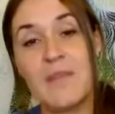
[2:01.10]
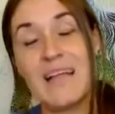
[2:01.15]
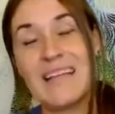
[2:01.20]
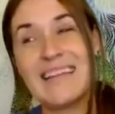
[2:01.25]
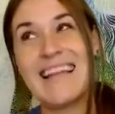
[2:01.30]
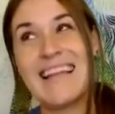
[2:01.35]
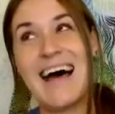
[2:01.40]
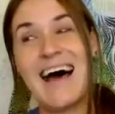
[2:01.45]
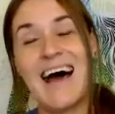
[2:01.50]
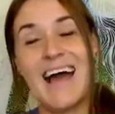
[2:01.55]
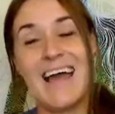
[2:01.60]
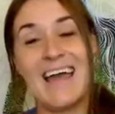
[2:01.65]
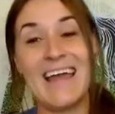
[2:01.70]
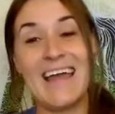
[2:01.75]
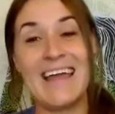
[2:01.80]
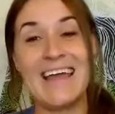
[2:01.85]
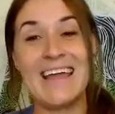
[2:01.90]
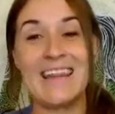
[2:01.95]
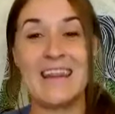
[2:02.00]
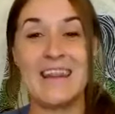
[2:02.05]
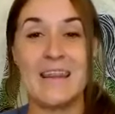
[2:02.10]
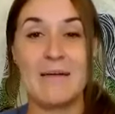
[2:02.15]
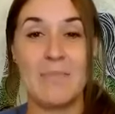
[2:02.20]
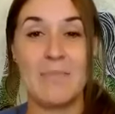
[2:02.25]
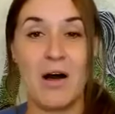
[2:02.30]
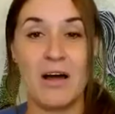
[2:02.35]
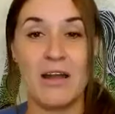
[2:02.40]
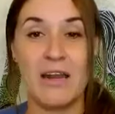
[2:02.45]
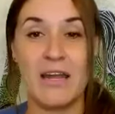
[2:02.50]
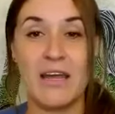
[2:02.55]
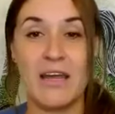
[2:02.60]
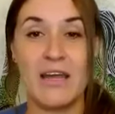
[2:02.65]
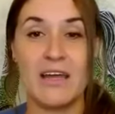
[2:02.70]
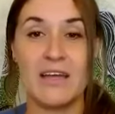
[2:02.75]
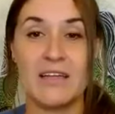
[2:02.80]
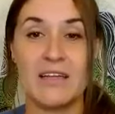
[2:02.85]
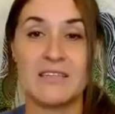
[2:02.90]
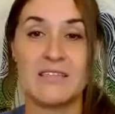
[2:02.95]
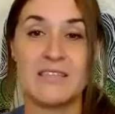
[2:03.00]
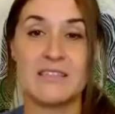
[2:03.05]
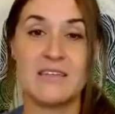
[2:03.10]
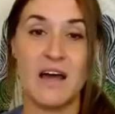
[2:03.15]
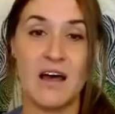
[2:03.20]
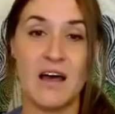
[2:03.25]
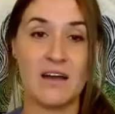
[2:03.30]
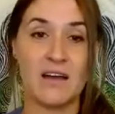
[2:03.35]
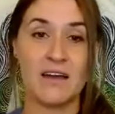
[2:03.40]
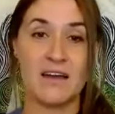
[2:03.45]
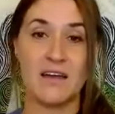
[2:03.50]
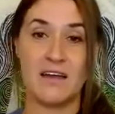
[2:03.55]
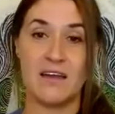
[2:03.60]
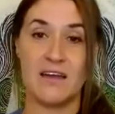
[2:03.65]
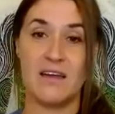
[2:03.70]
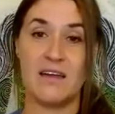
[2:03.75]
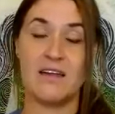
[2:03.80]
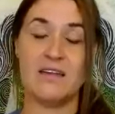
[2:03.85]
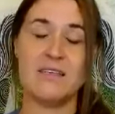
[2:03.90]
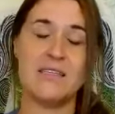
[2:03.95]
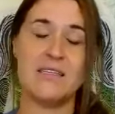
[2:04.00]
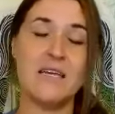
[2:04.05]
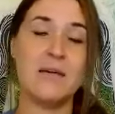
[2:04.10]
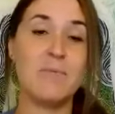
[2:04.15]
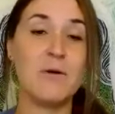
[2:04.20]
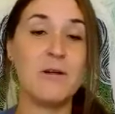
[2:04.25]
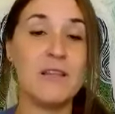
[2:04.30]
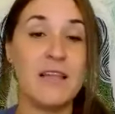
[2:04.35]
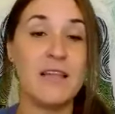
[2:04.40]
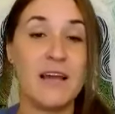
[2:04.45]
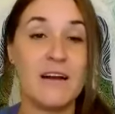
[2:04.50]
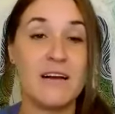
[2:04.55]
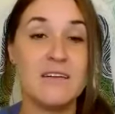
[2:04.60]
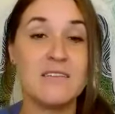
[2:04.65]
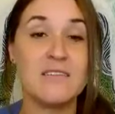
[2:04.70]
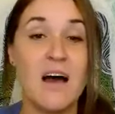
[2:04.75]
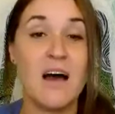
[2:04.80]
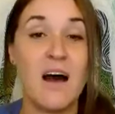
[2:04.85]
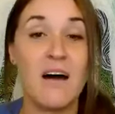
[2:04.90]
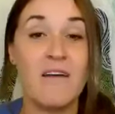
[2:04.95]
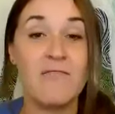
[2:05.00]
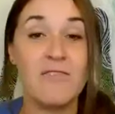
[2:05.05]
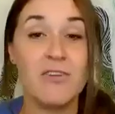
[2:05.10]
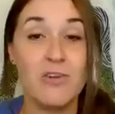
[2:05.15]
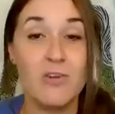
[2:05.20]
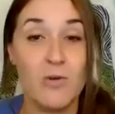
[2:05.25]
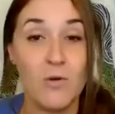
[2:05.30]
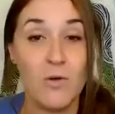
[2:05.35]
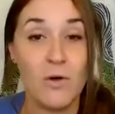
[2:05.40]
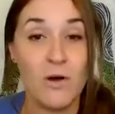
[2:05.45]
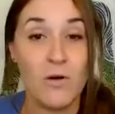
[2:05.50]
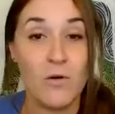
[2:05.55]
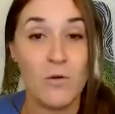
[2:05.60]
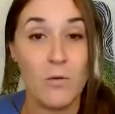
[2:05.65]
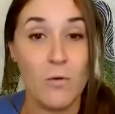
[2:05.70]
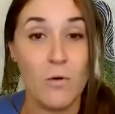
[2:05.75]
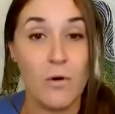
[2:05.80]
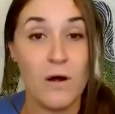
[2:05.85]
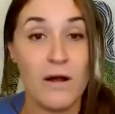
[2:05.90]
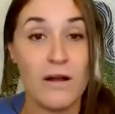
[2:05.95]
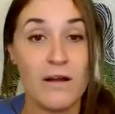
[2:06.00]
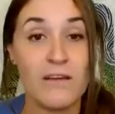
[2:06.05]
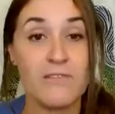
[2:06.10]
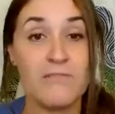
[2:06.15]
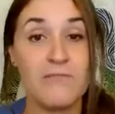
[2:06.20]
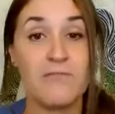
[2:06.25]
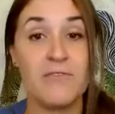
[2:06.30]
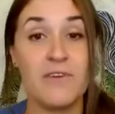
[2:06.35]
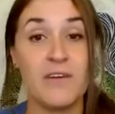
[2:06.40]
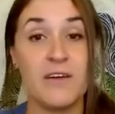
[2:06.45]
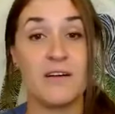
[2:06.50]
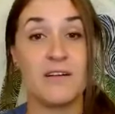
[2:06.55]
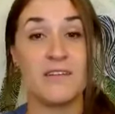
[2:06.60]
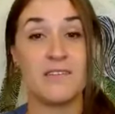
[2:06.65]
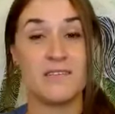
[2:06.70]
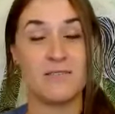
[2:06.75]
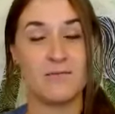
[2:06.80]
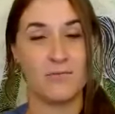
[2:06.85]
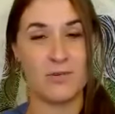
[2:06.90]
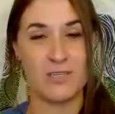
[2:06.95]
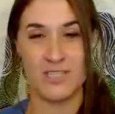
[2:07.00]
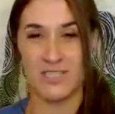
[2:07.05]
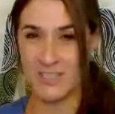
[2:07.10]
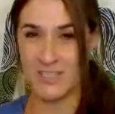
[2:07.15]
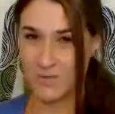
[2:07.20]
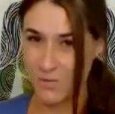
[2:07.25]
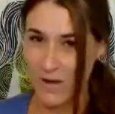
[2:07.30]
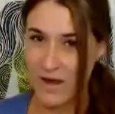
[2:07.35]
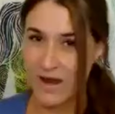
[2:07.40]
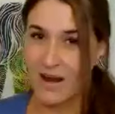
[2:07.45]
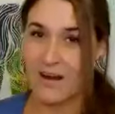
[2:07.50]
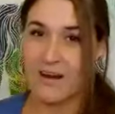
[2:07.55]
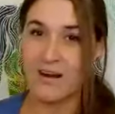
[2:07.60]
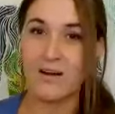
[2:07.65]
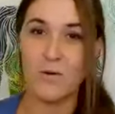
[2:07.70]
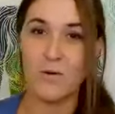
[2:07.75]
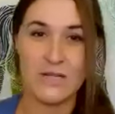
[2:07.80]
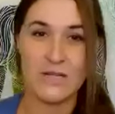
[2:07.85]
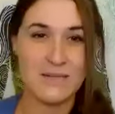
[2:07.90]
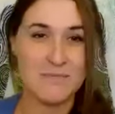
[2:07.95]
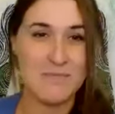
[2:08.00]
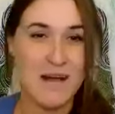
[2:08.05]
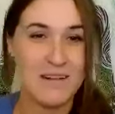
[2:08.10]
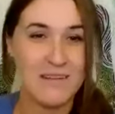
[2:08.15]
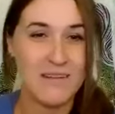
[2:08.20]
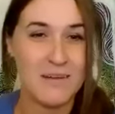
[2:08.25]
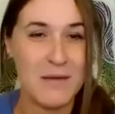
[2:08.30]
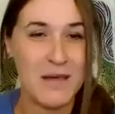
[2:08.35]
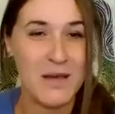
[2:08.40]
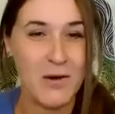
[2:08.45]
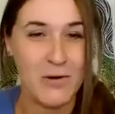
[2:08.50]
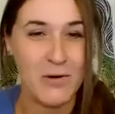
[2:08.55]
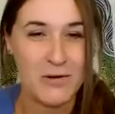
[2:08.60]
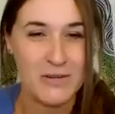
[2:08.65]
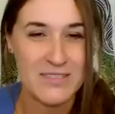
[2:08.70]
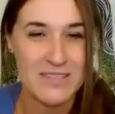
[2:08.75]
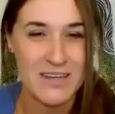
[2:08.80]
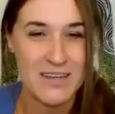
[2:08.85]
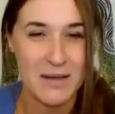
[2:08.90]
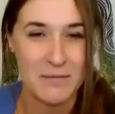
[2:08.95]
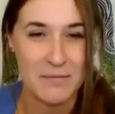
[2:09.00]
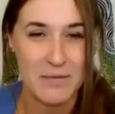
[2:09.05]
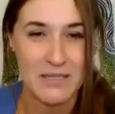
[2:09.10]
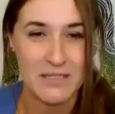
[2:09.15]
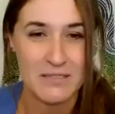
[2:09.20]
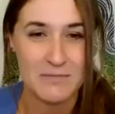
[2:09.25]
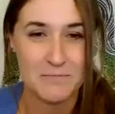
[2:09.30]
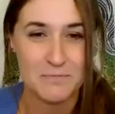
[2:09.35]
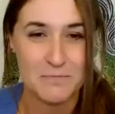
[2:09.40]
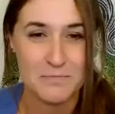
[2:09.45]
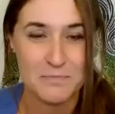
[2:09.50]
lie in the body. It's stuck in deeper layers of your auric field, which is where quantum alchemy codes come in.